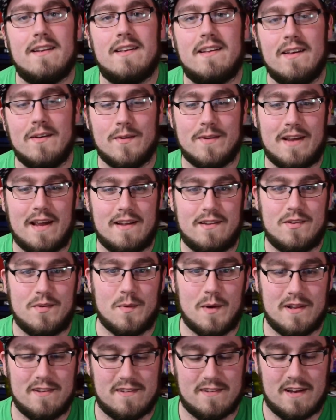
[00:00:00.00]
He only had 2
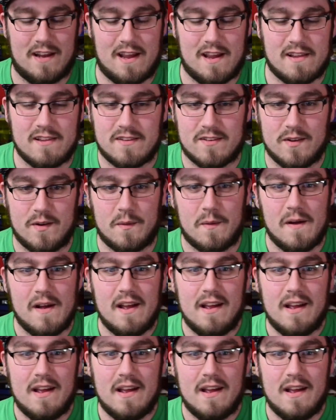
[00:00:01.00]
N's in hand, so